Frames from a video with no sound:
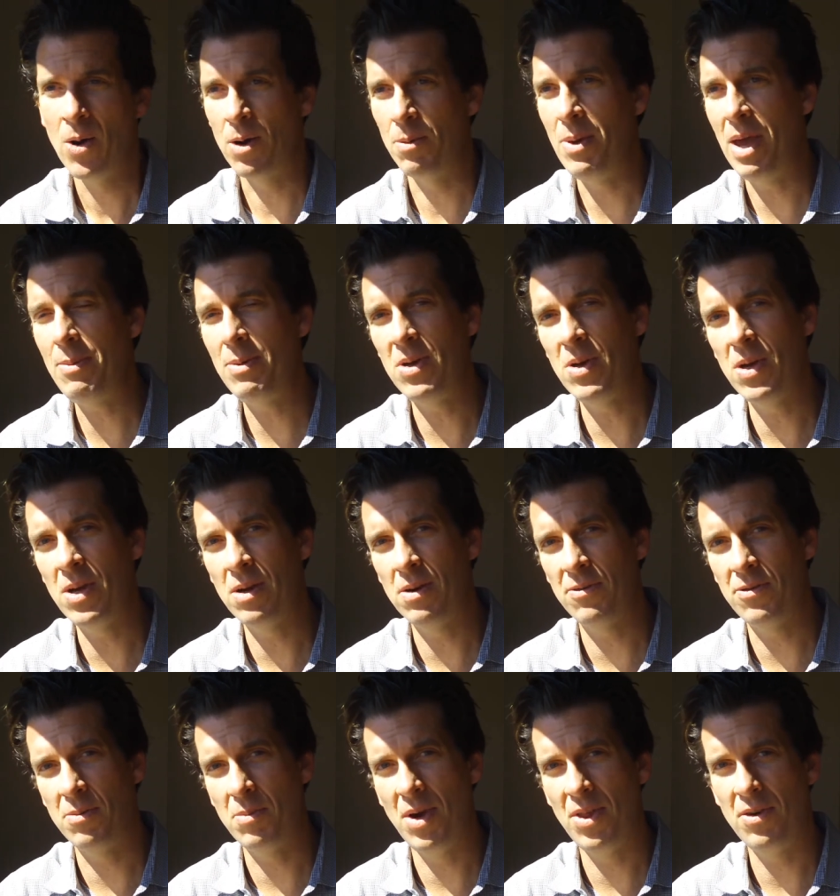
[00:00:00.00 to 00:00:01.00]
or maybe you
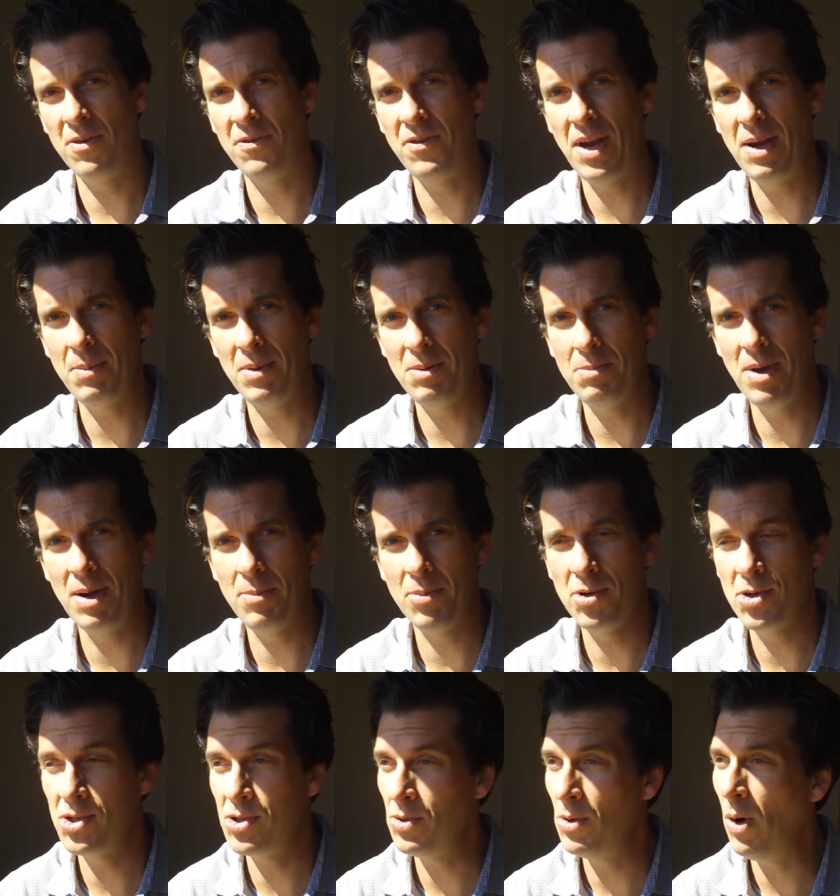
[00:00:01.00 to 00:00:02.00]
hear from other family
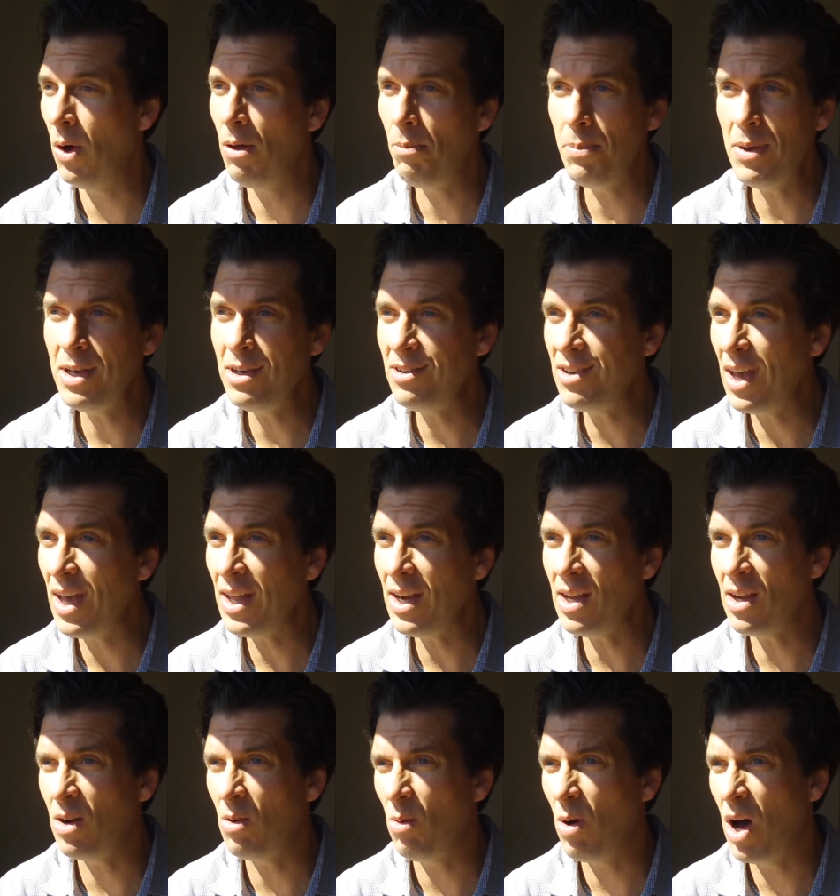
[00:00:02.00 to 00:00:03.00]
members you all been
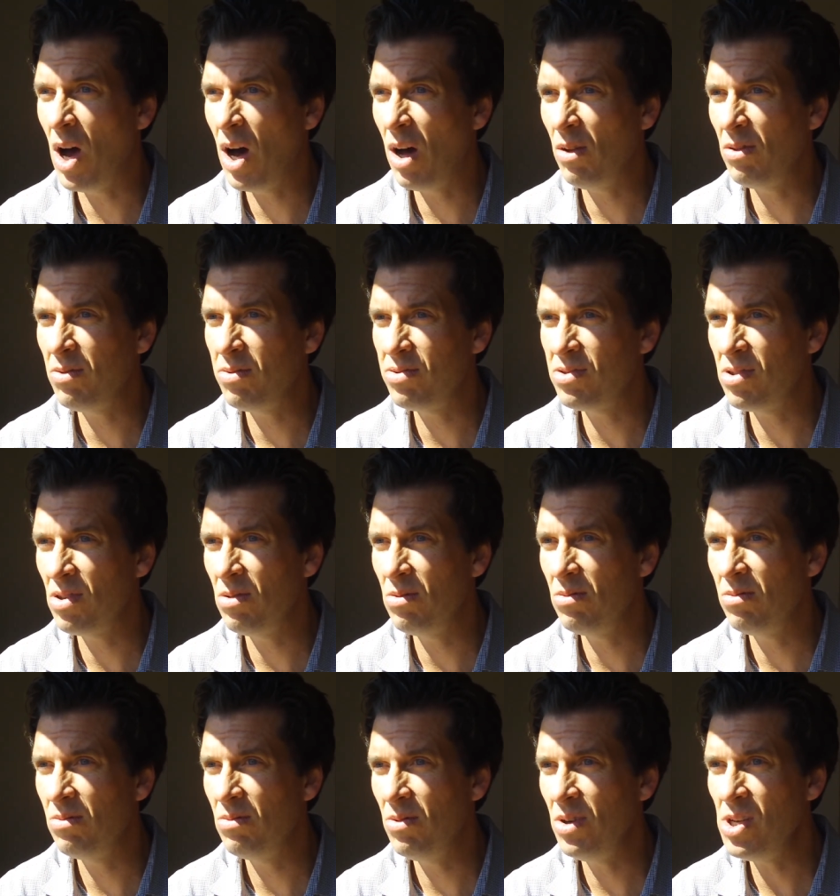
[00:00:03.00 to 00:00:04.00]
dating a while
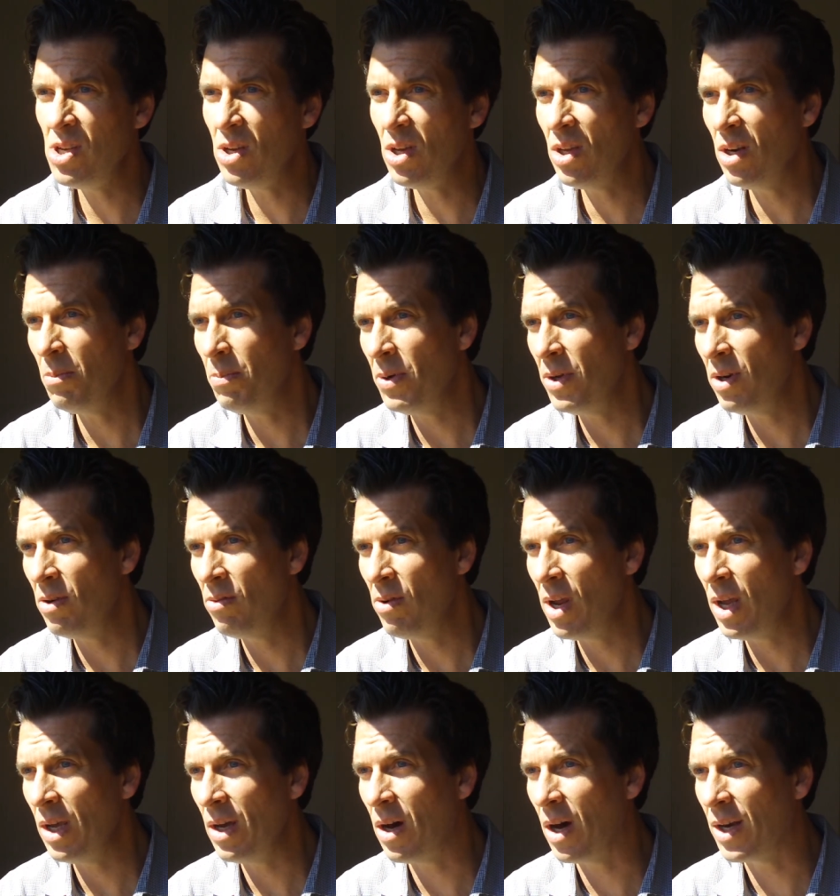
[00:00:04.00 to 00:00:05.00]
so when you going to put a
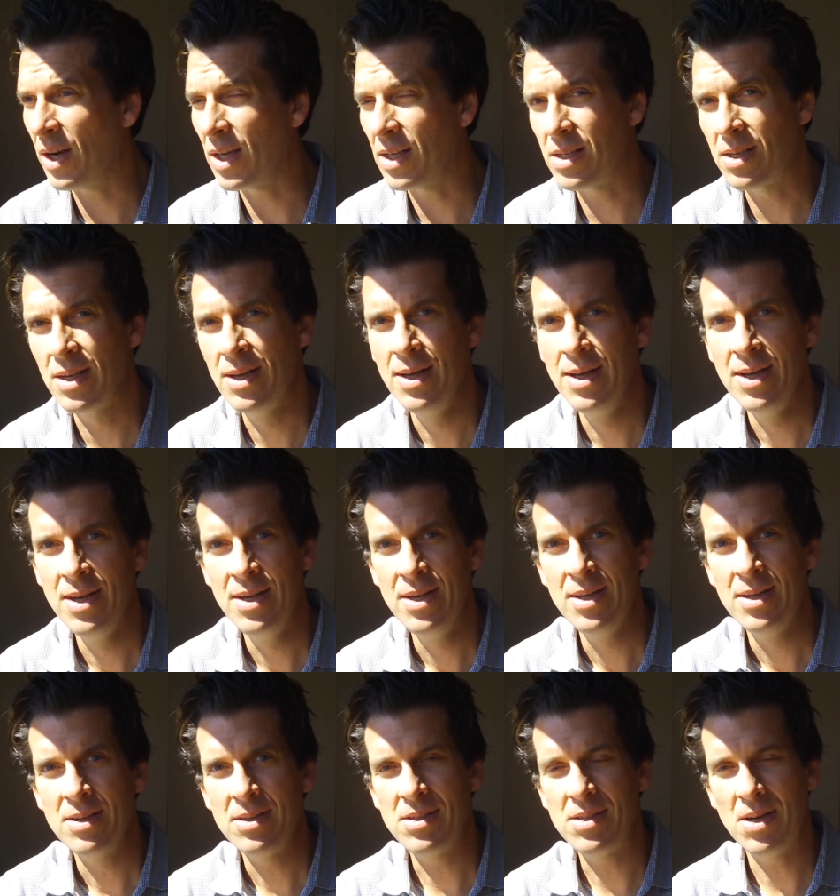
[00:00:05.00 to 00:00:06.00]
ring on it
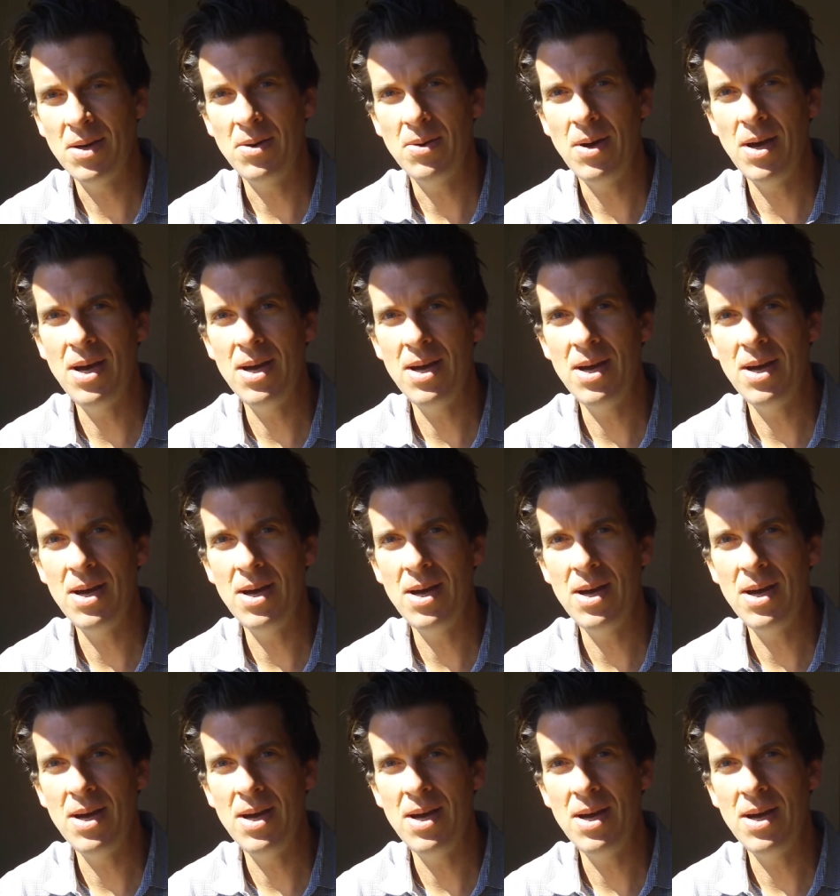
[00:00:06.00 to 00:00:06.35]
so